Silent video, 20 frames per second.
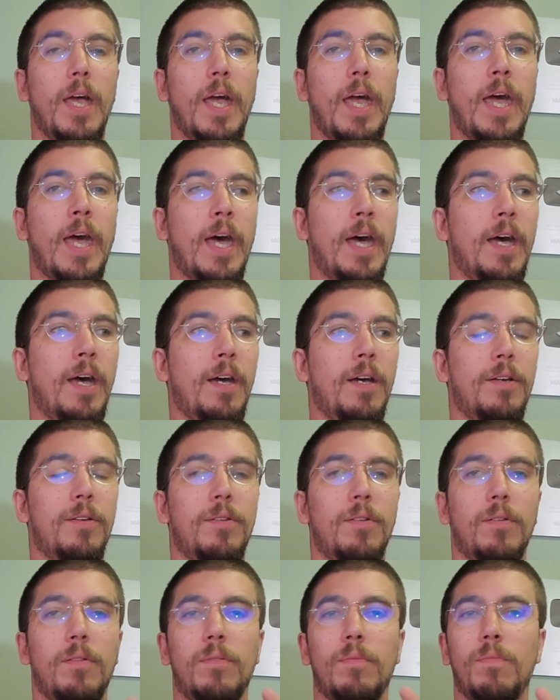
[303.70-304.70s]

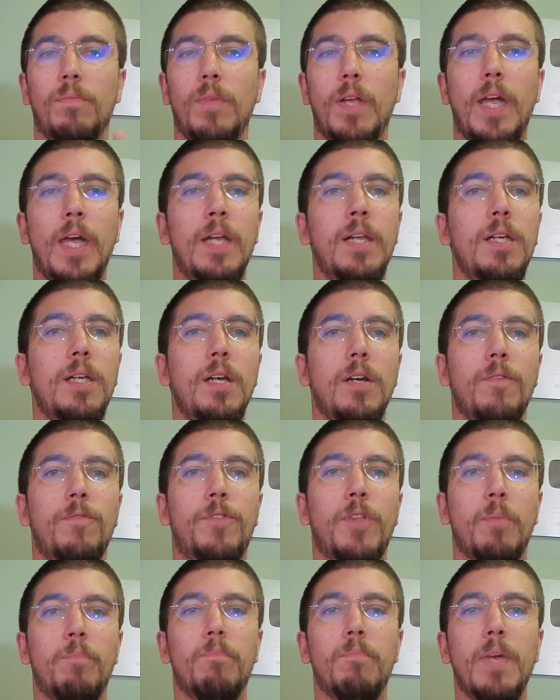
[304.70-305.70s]
at any
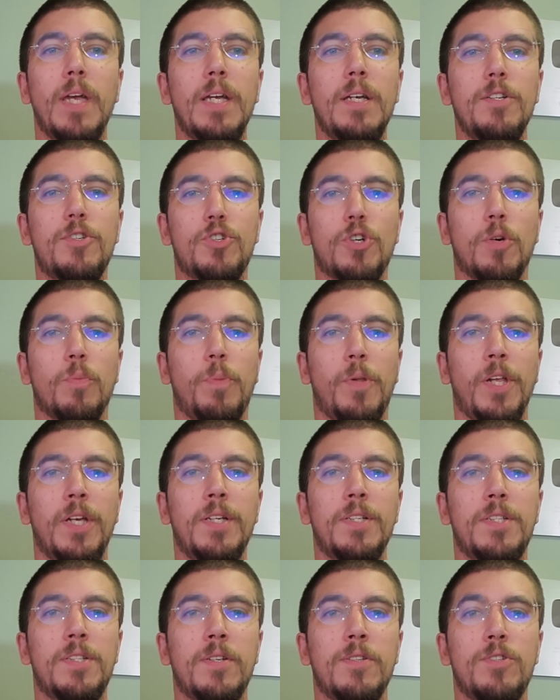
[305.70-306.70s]
of the major
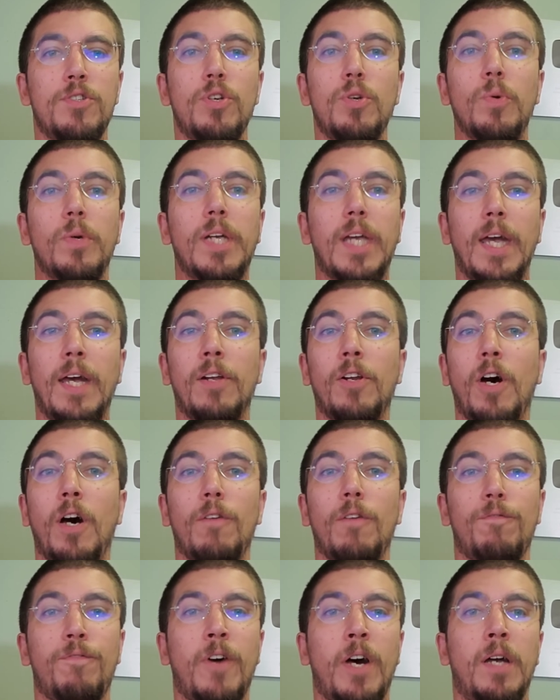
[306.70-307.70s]
places. You
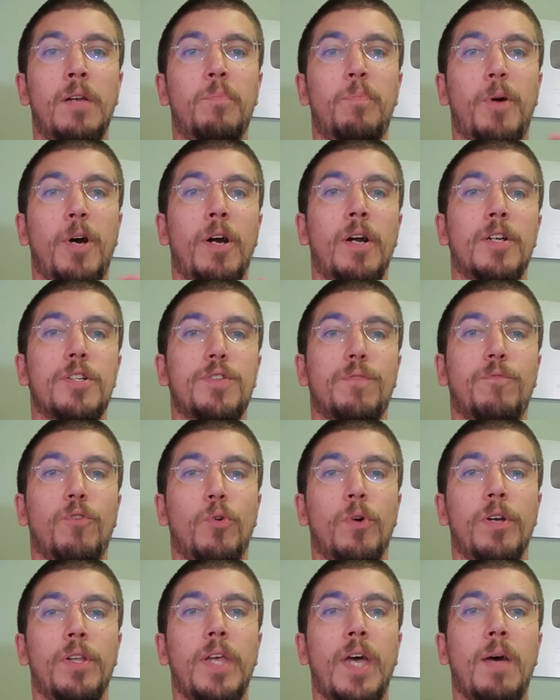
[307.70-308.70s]
cannot find parts
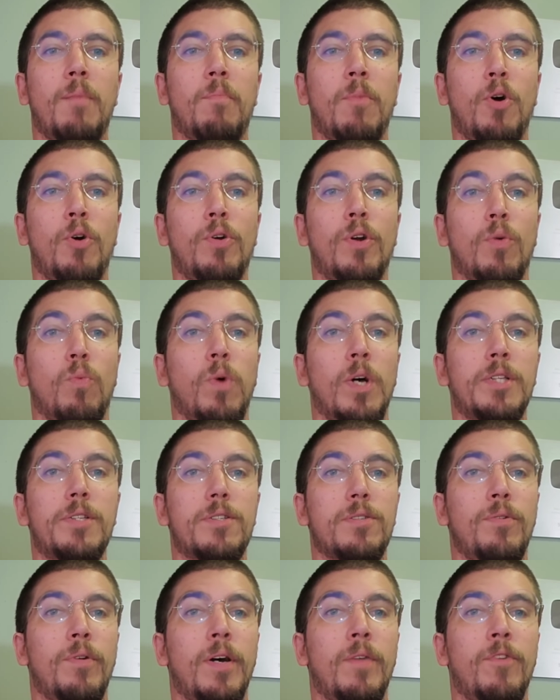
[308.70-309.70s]
for that motor
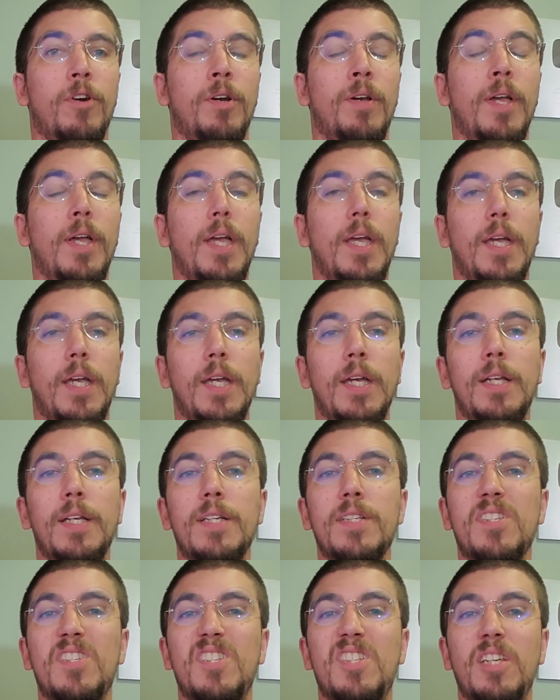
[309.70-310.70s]
whatsoever. It
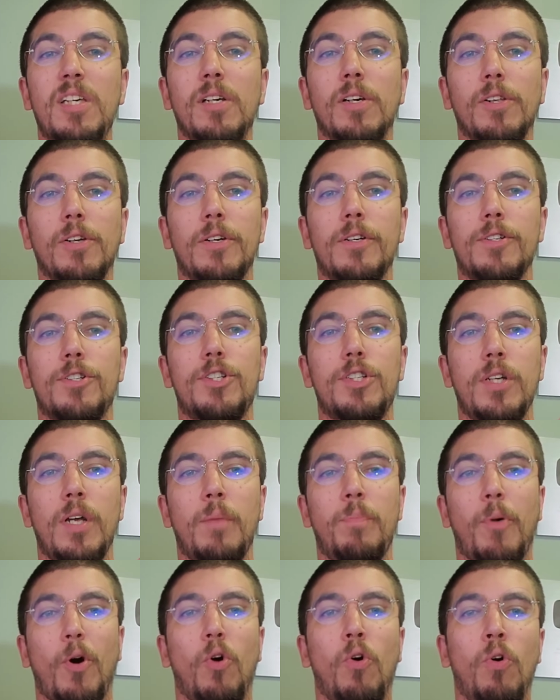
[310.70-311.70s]
is
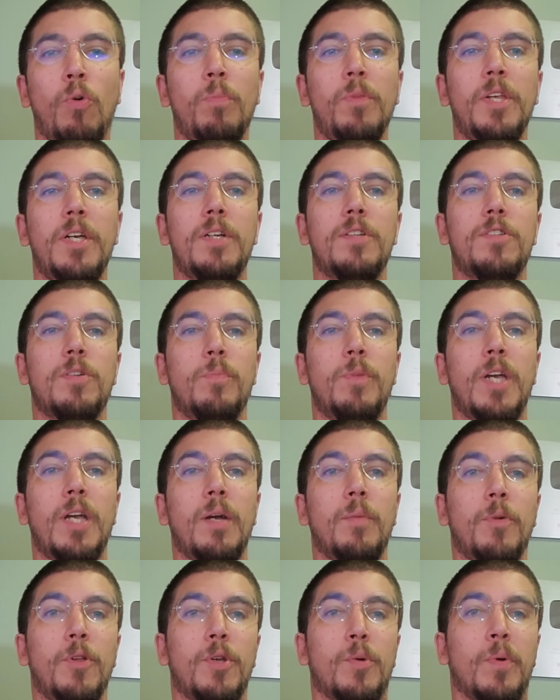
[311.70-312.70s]
dealership only to
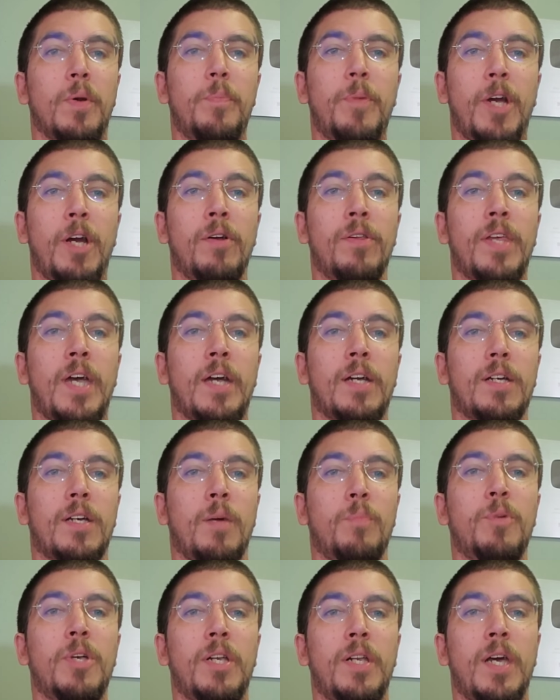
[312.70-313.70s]
be able to repair that
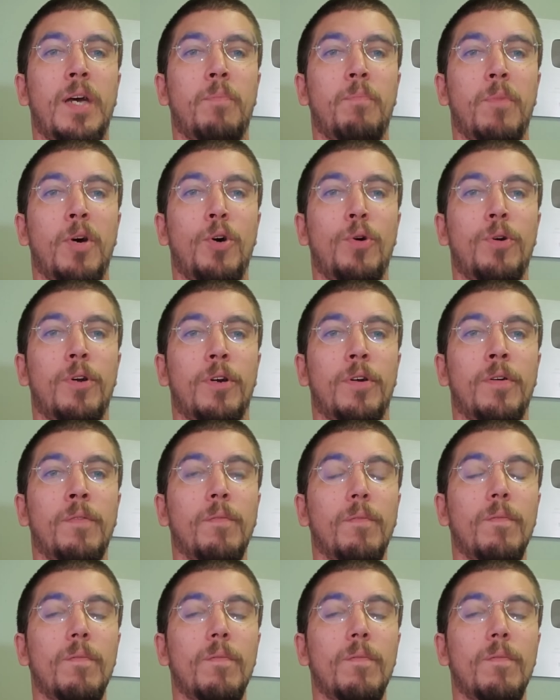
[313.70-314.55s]
Cub Cadet motor.